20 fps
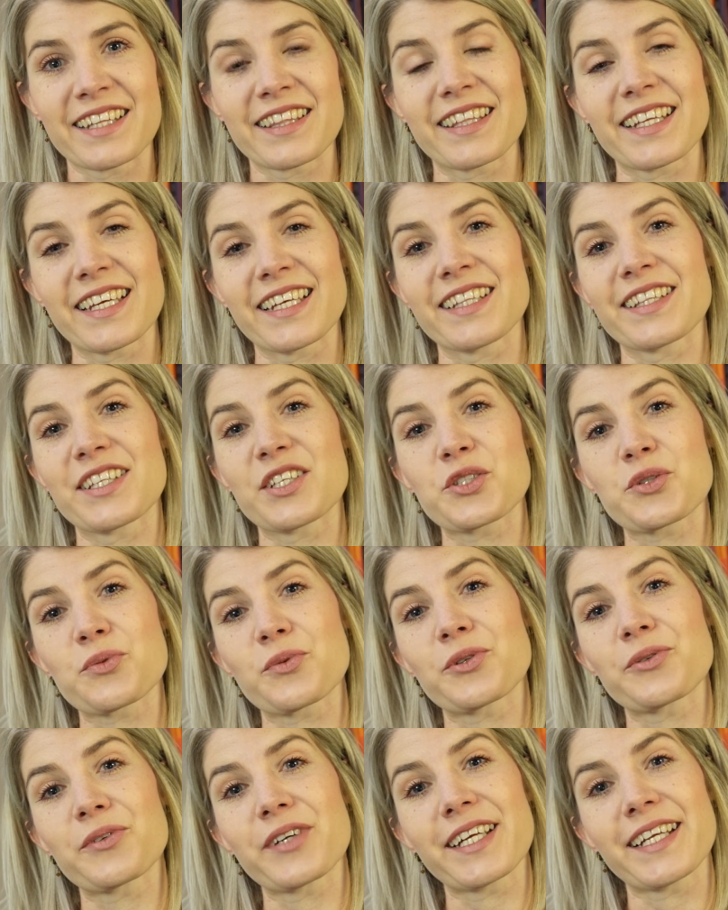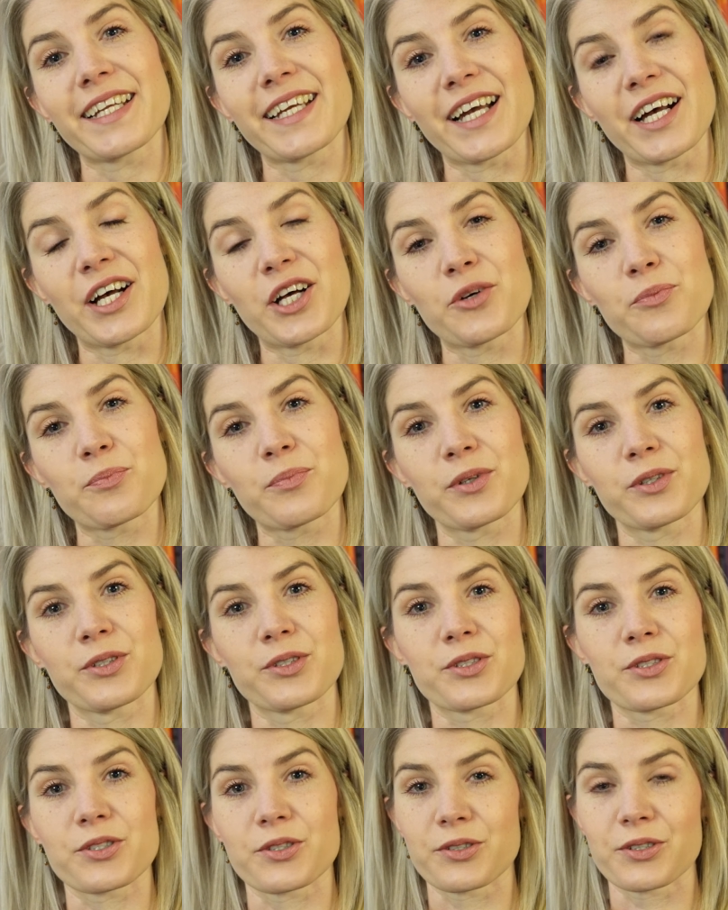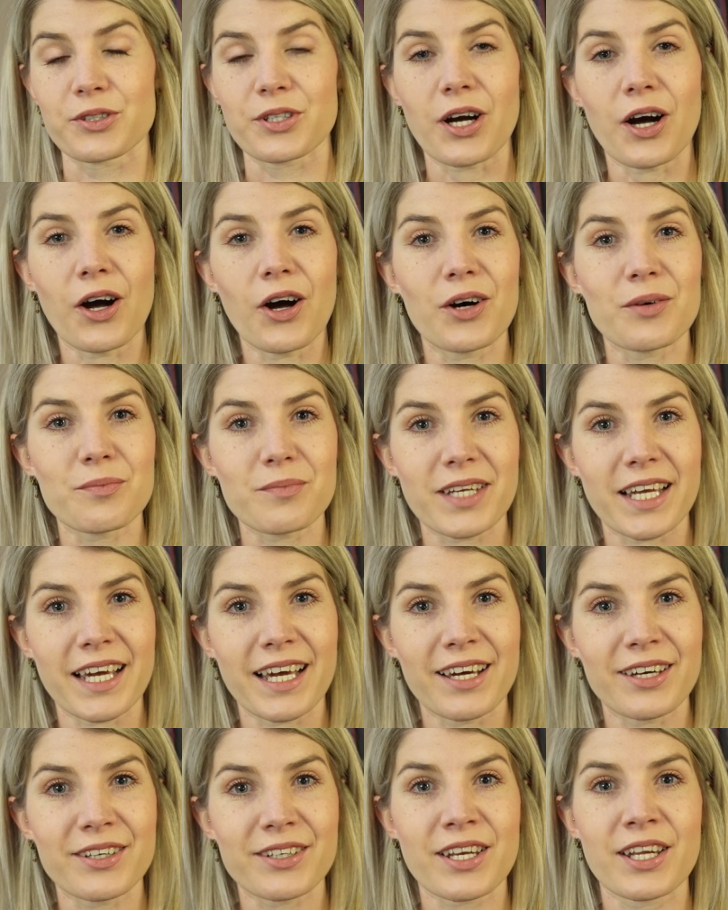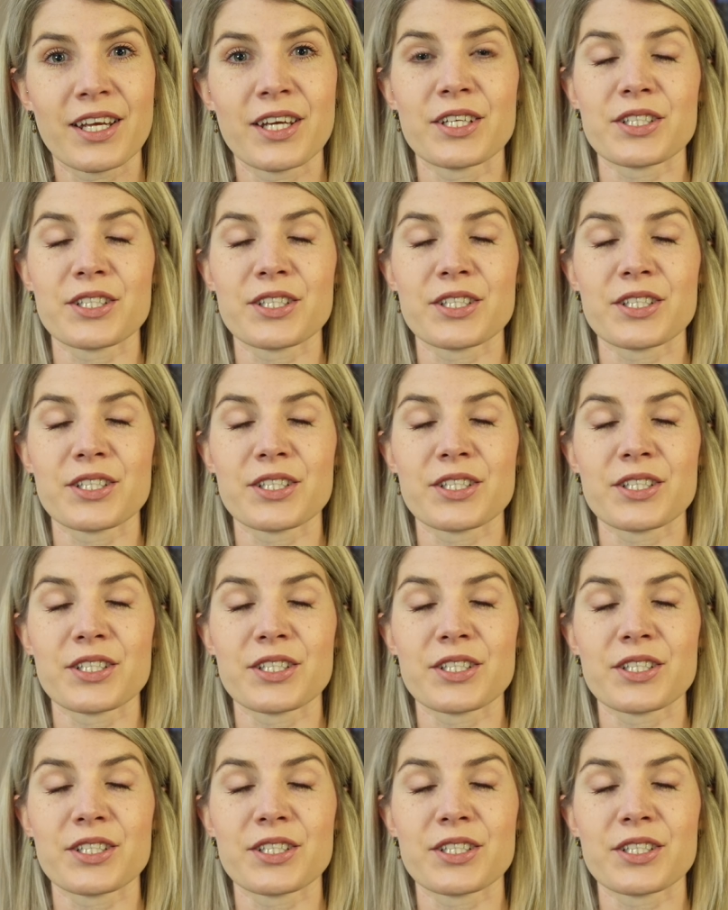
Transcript: Then this will really help you to calm down,